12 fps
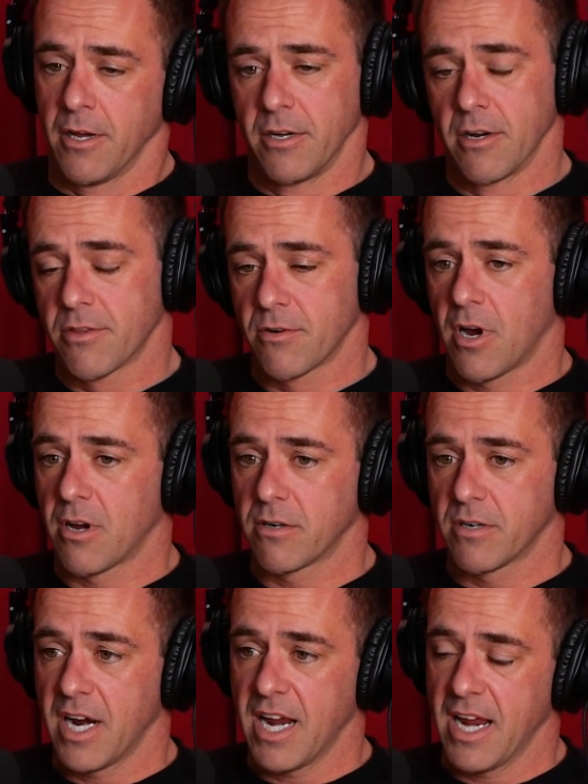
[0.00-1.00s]
your throttle
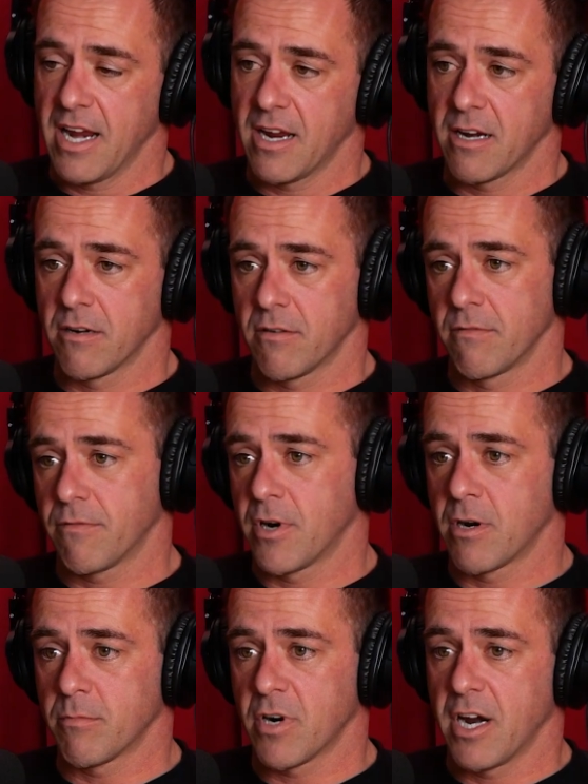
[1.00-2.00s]
right hand and
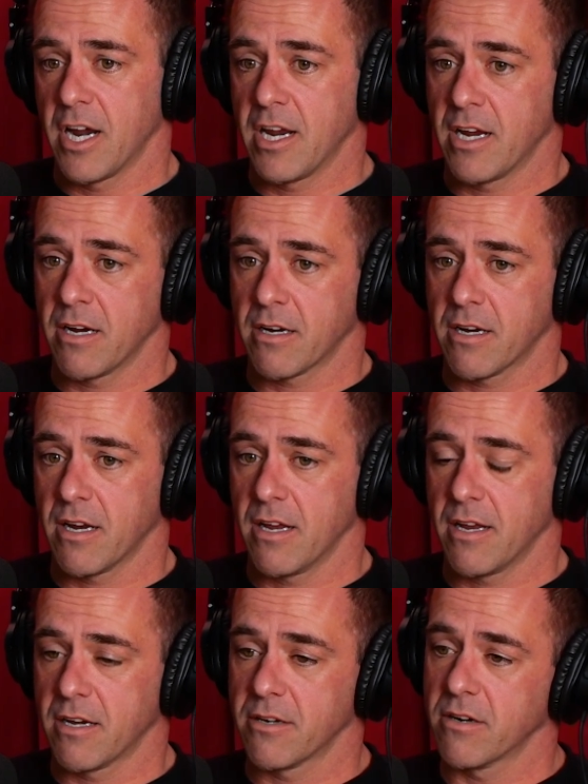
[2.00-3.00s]
front brake,
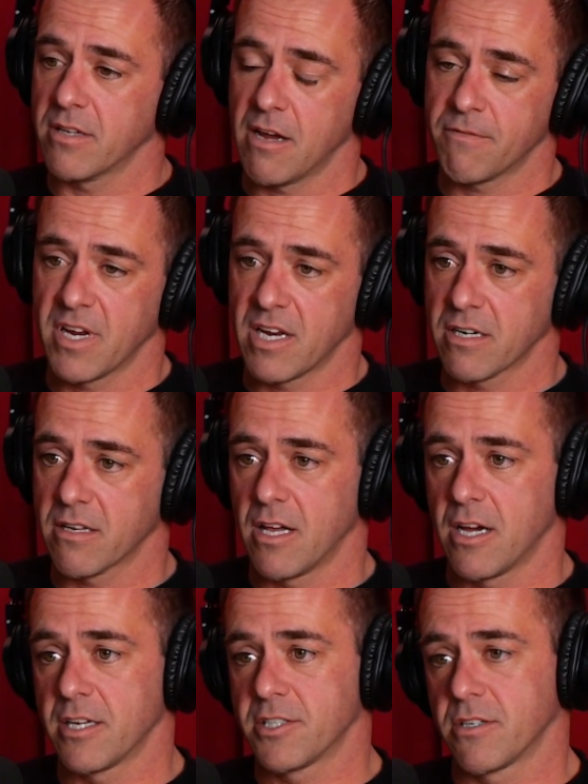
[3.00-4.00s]
and your left hand
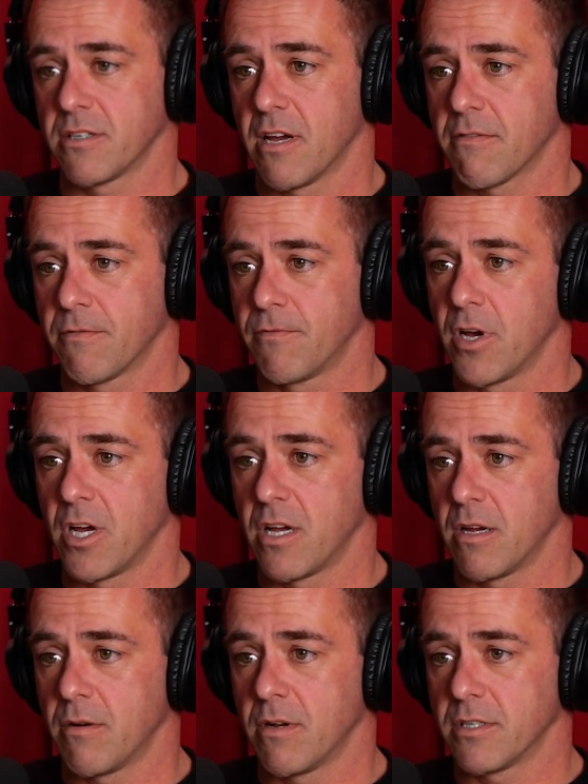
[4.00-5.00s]
clutch, your left
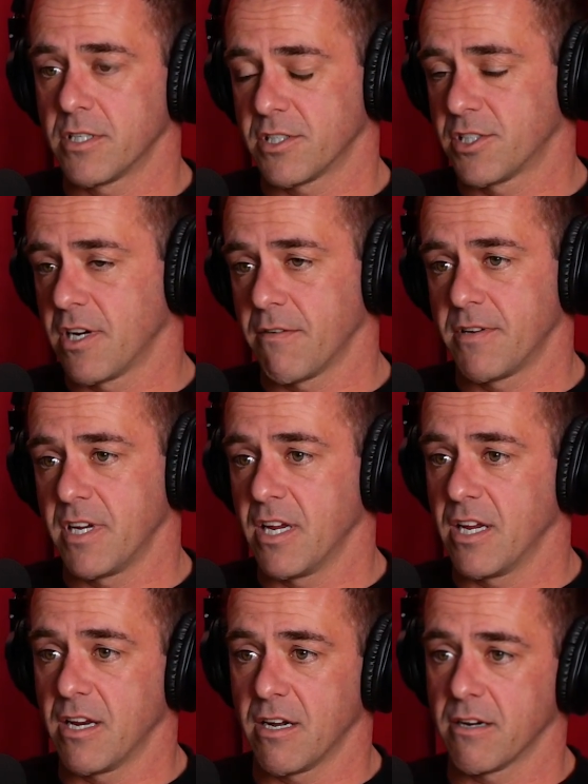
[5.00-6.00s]
foot
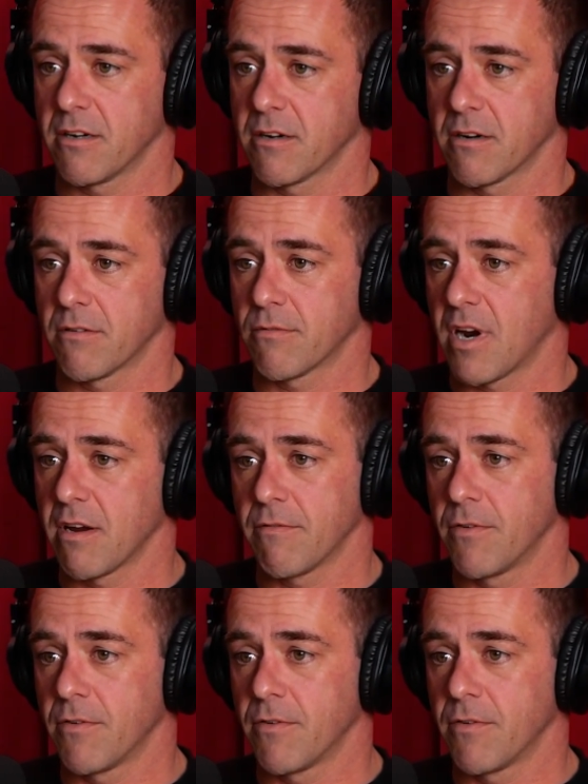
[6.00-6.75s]
shifting, and your right